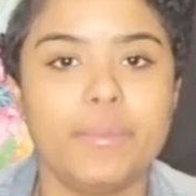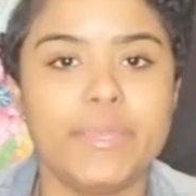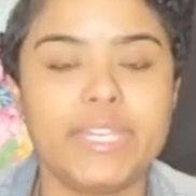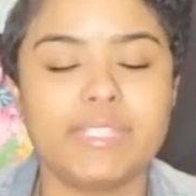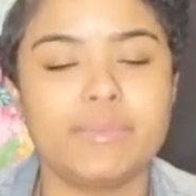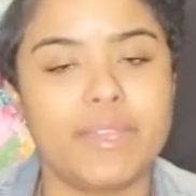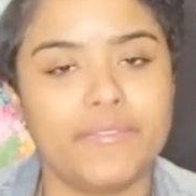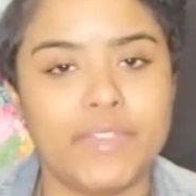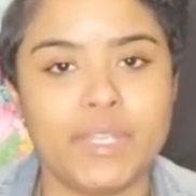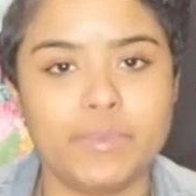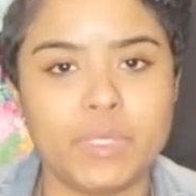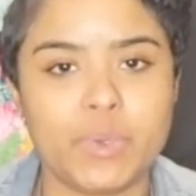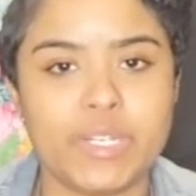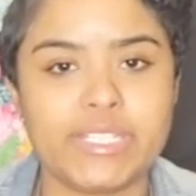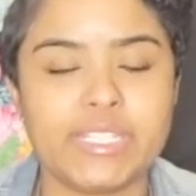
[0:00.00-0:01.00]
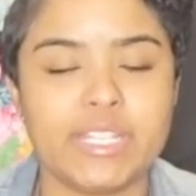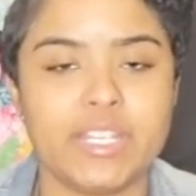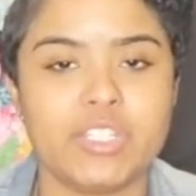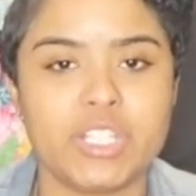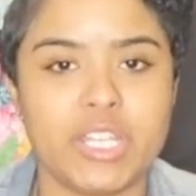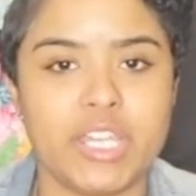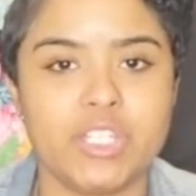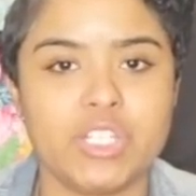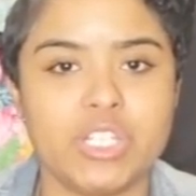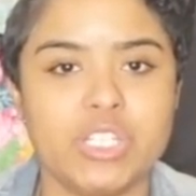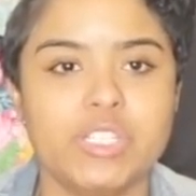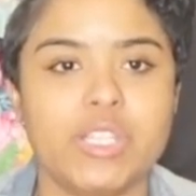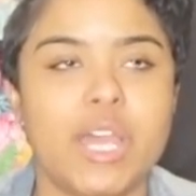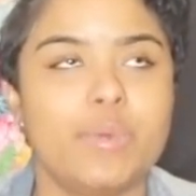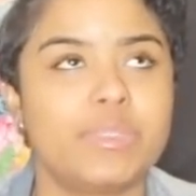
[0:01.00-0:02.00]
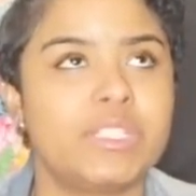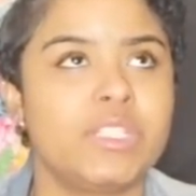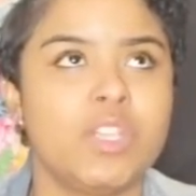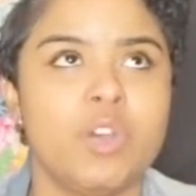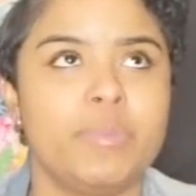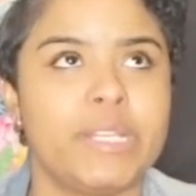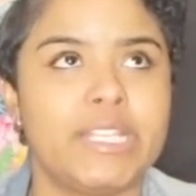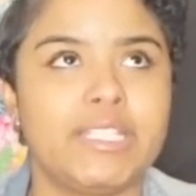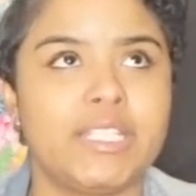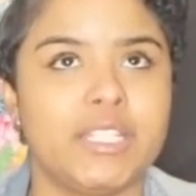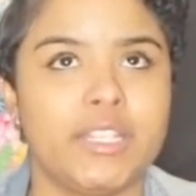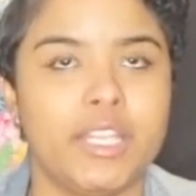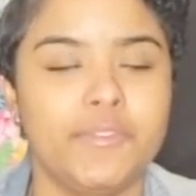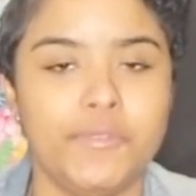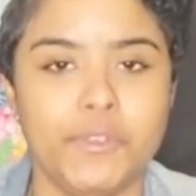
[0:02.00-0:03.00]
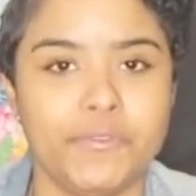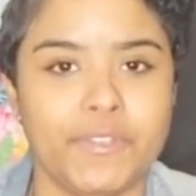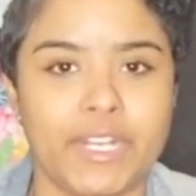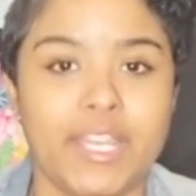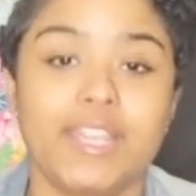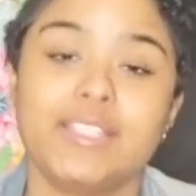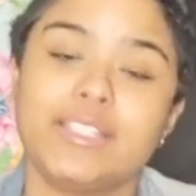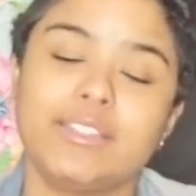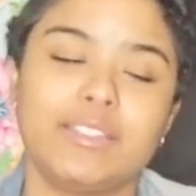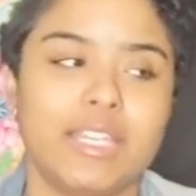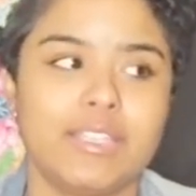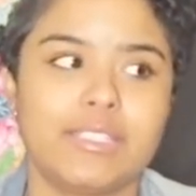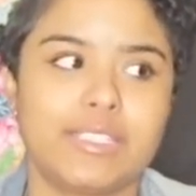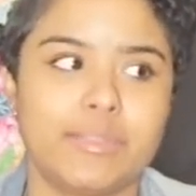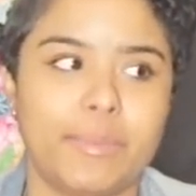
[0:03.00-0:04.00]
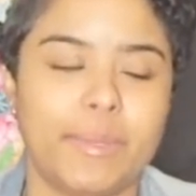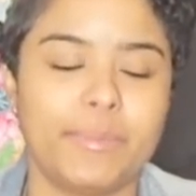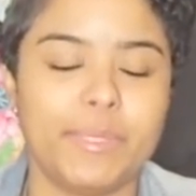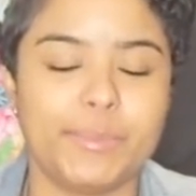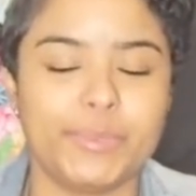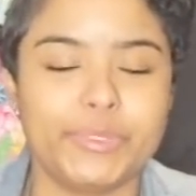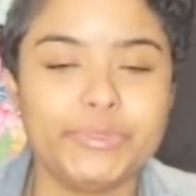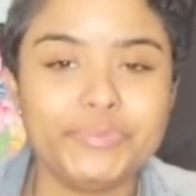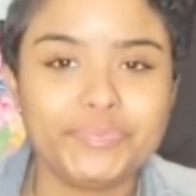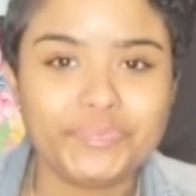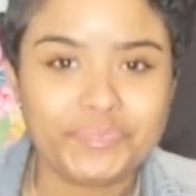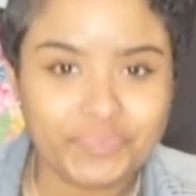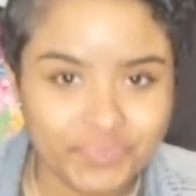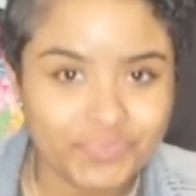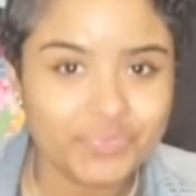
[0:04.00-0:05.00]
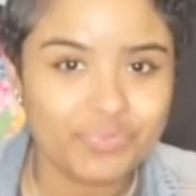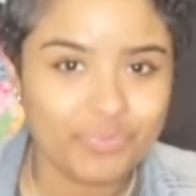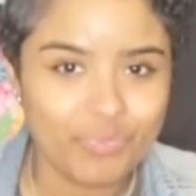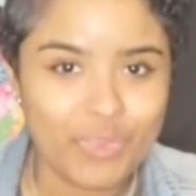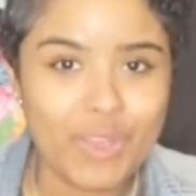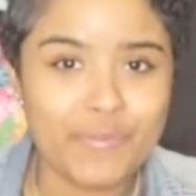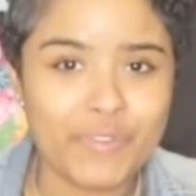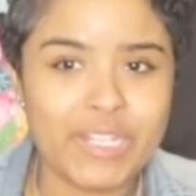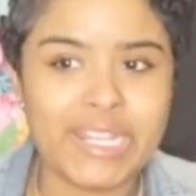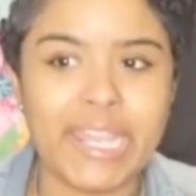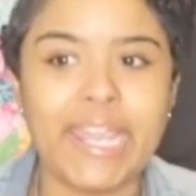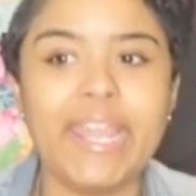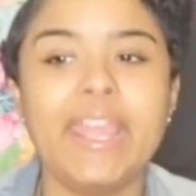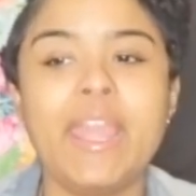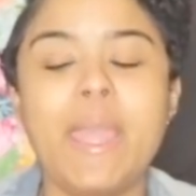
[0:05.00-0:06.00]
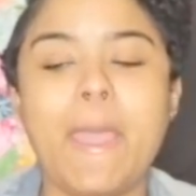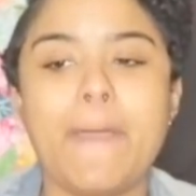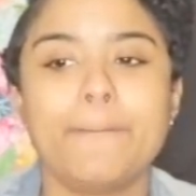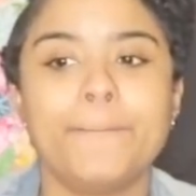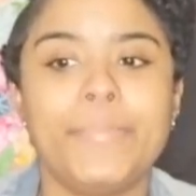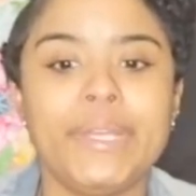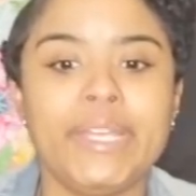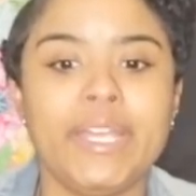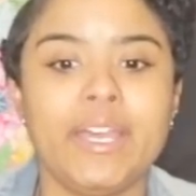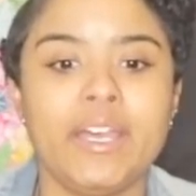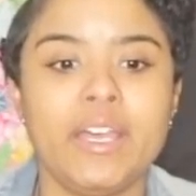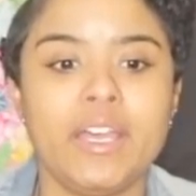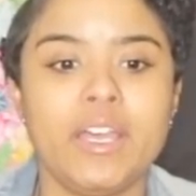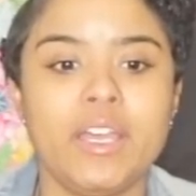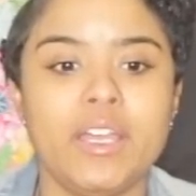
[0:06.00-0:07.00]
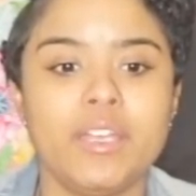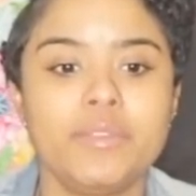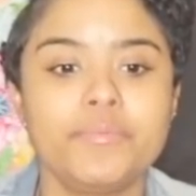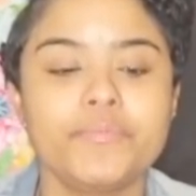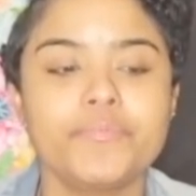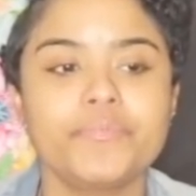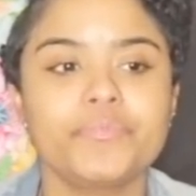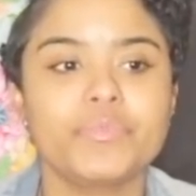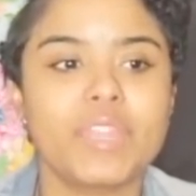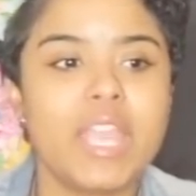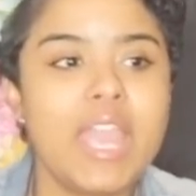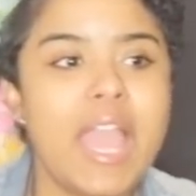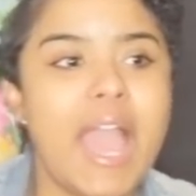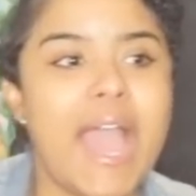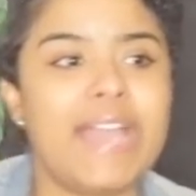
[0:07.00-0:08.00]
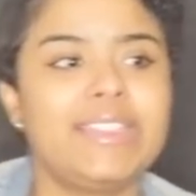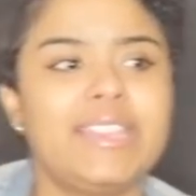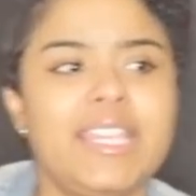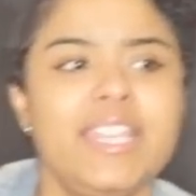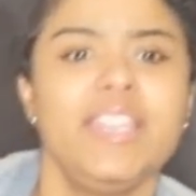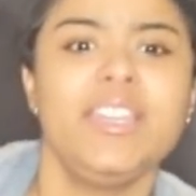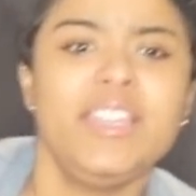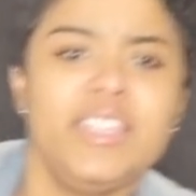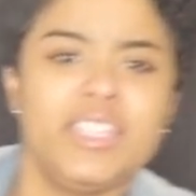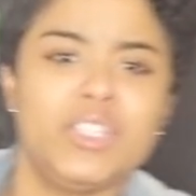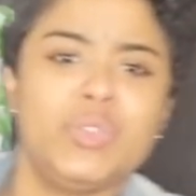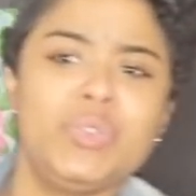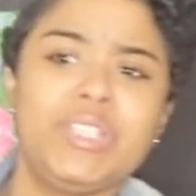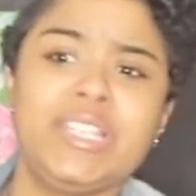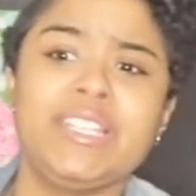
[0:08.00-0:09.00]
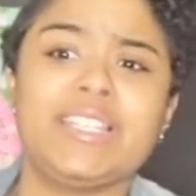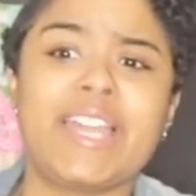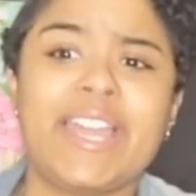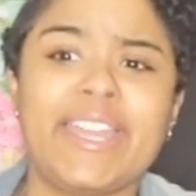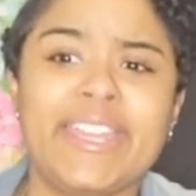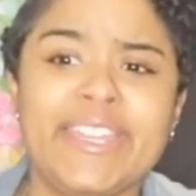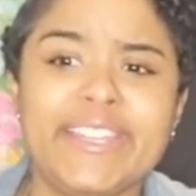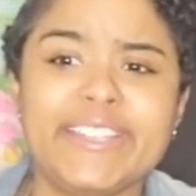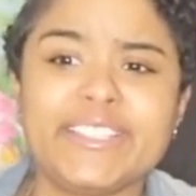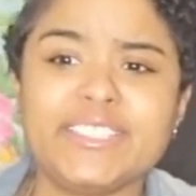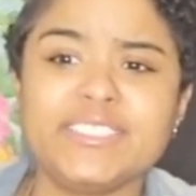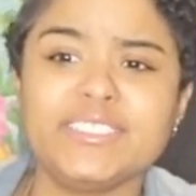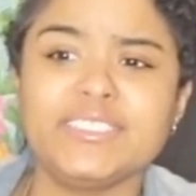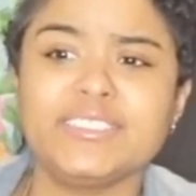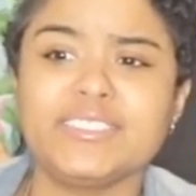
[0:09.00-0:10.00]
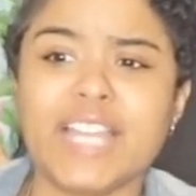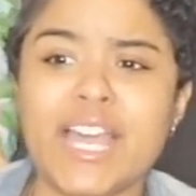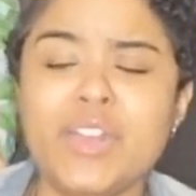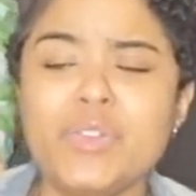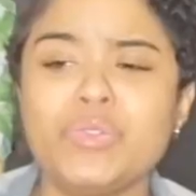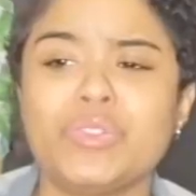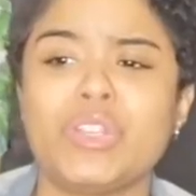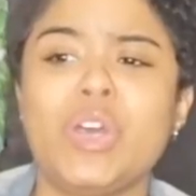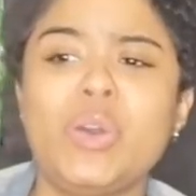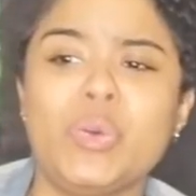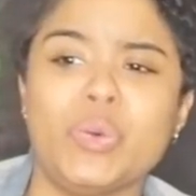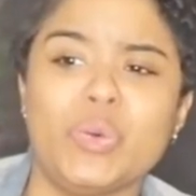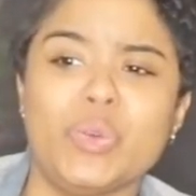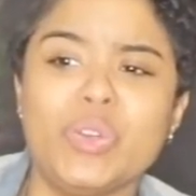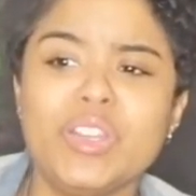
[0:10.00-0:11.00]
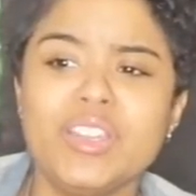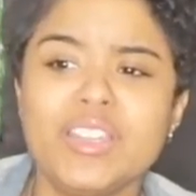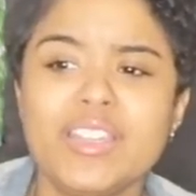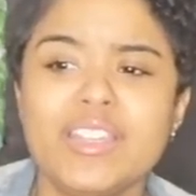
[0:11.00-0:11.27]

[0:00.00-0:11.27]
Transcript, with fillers: because my family works in education, so I was so blessed and thankful for that. Thanks to my people for that. But uh, I think you need, like, I don't know.